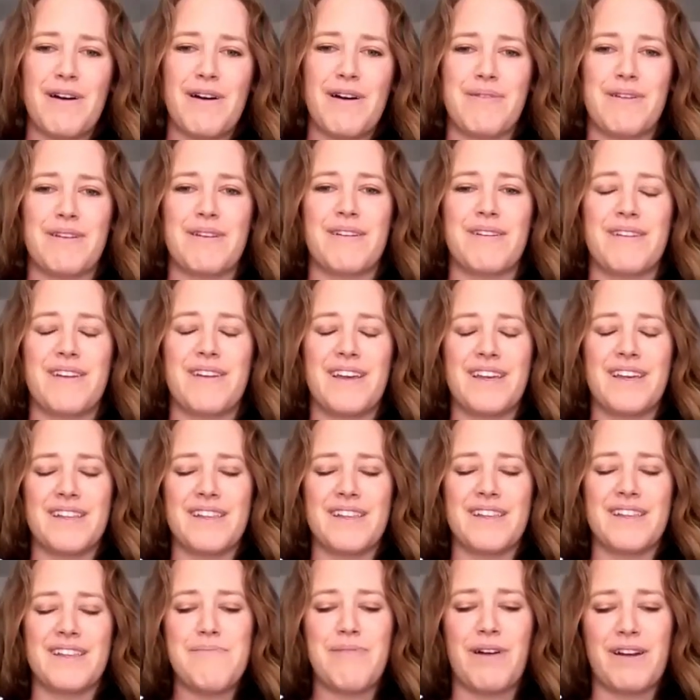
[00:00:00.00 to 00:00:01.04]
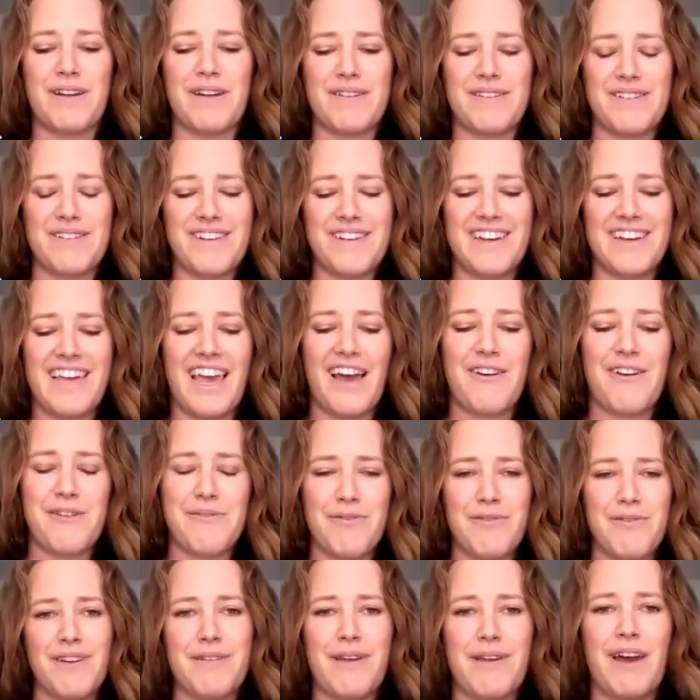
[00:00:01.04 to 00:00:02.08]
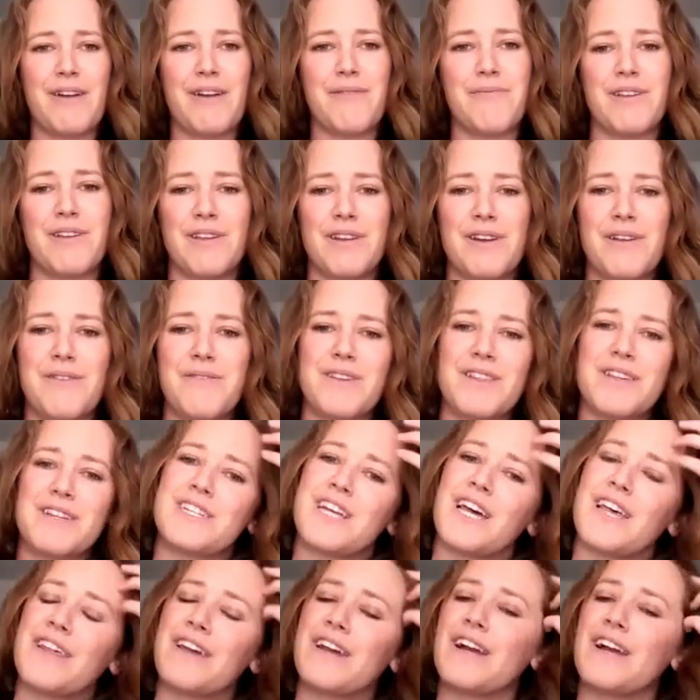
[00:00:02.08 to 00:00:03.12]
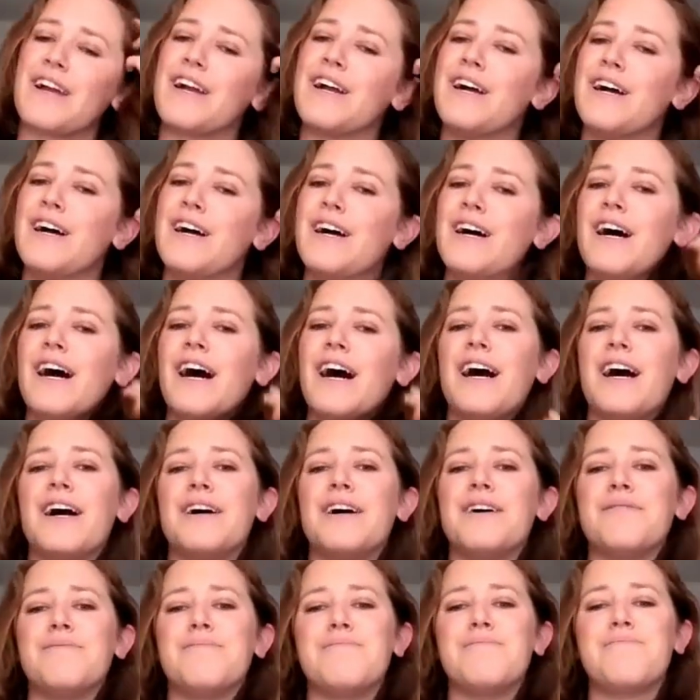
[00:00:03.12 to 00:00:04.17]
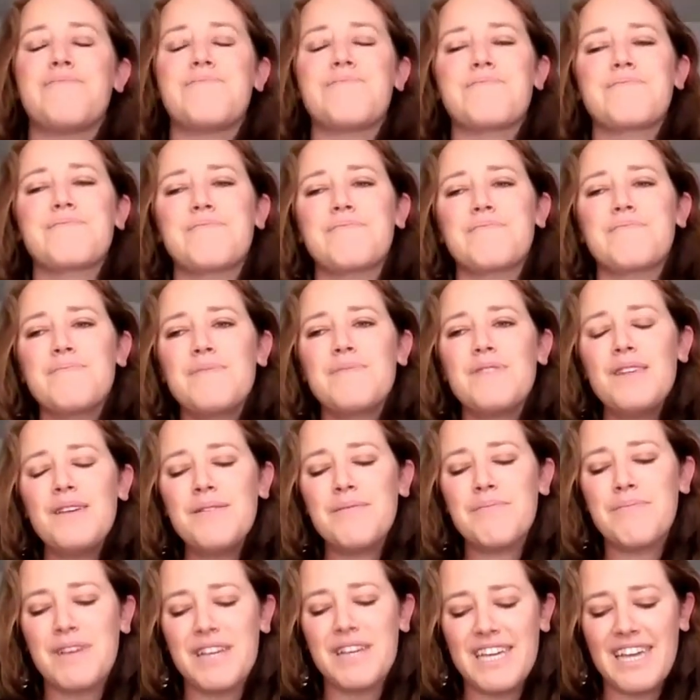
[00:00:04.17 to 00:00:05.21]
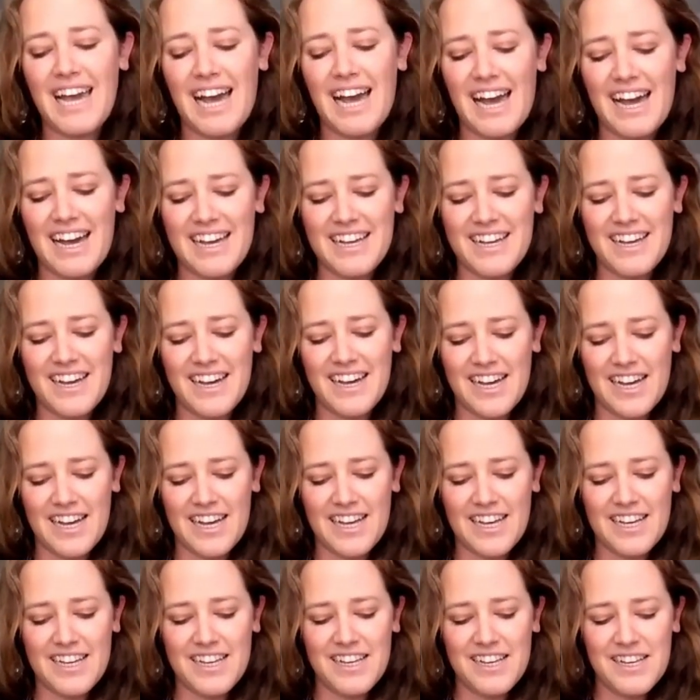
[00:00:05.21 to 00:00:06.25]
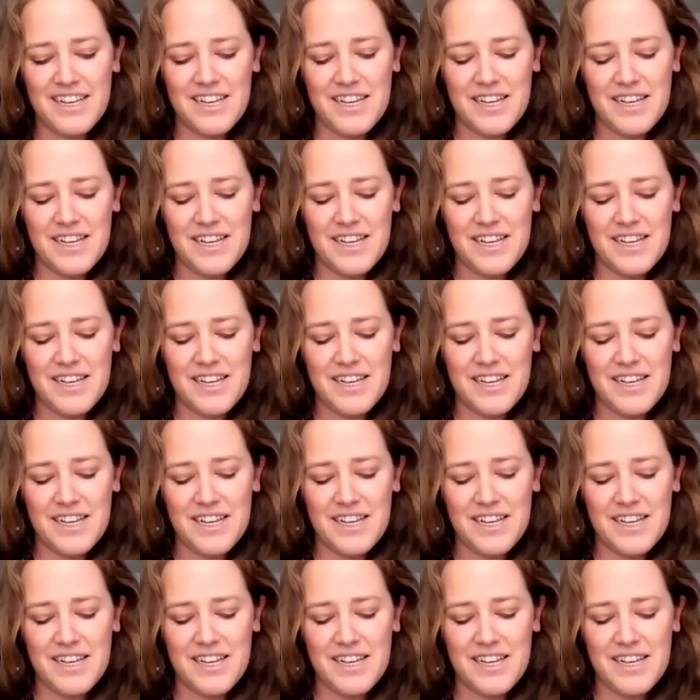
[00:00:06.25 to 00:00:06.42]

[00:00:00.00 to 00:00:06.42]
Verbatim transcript: up and, and keep on account- accountability with each other. Um, but yeah, uh,